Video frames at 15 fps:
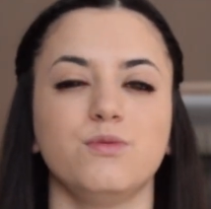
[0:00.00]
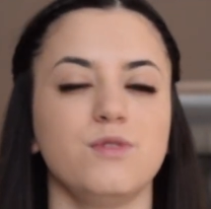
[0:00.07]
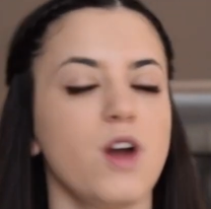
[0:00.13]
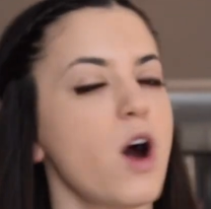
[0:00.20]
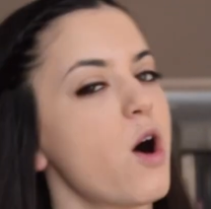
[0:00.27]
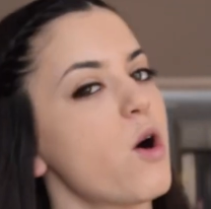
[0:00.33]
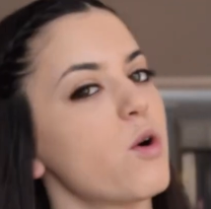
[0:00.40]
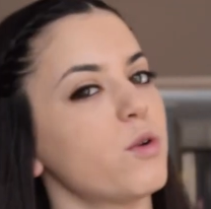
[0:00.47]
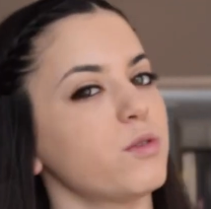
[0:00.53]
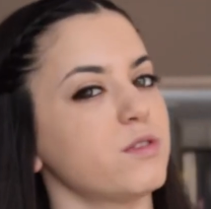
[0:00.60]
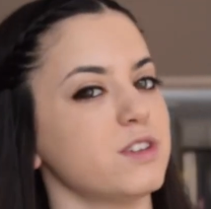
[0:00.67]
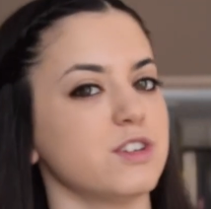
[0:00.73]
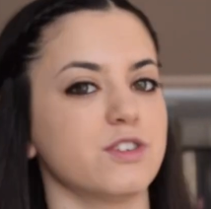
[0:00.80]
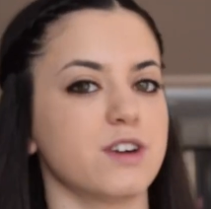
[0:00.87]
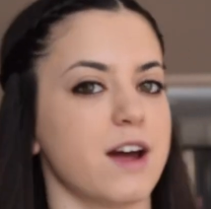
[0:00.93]
know
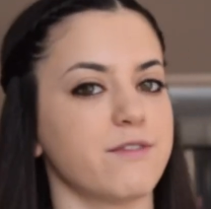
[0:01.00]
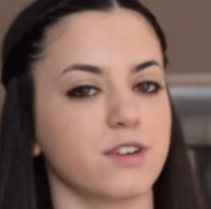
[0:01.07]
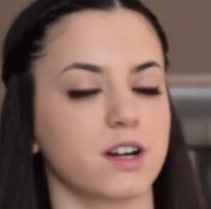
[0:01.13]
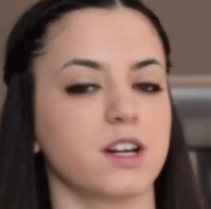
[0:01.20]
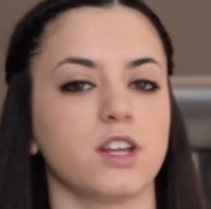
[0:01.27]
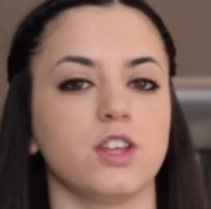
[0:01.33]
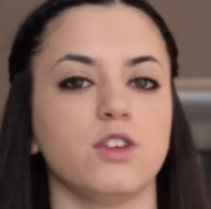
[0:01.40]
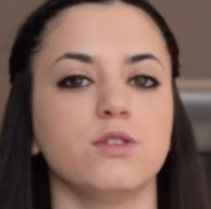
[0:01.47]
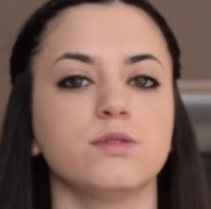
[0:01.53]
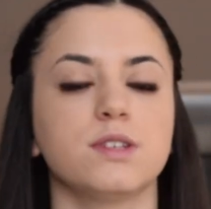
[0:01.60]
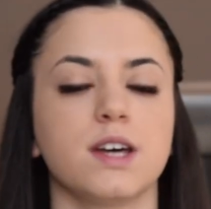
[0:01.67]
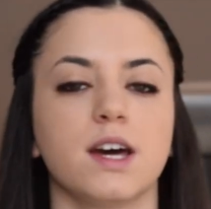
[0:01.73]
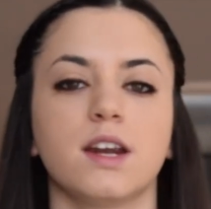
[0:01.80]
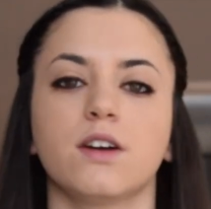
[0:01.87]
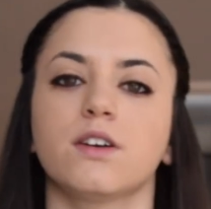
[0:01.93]
you're never gonna use
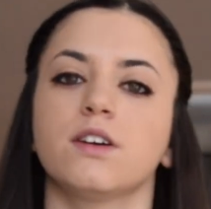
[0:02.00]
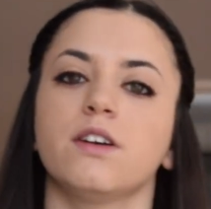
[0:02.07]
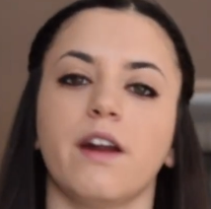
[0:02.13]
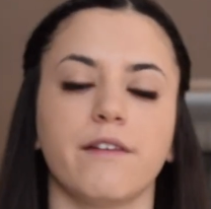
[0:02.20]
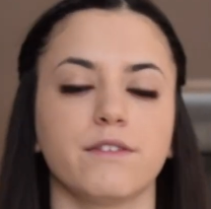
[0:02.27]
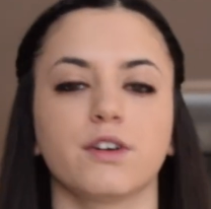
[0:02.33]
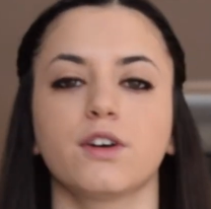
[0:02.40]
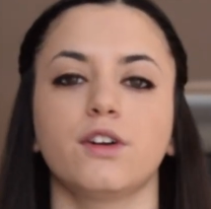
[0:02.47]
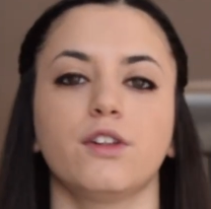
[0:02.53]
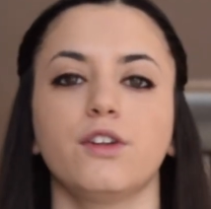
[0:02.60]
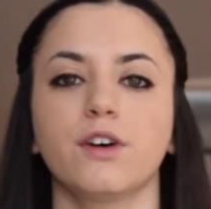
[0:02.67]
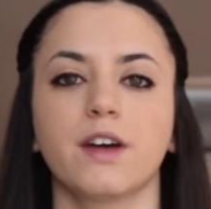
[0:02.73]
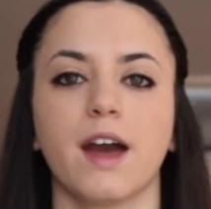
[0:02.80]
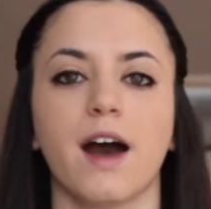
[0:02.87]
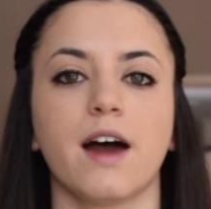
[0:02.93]
it or you're never gonna
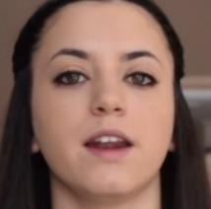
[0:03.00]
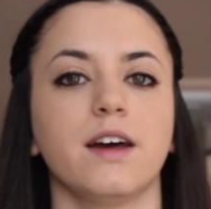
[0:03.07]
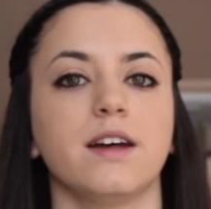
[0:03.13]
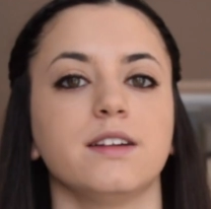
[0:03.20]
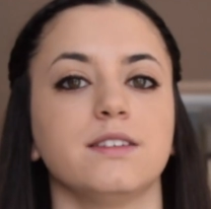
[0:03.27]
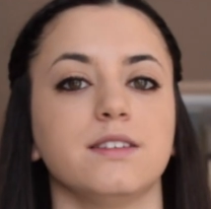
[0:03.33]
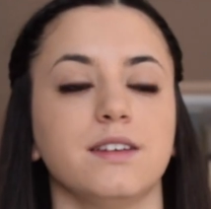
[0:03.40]
look at it.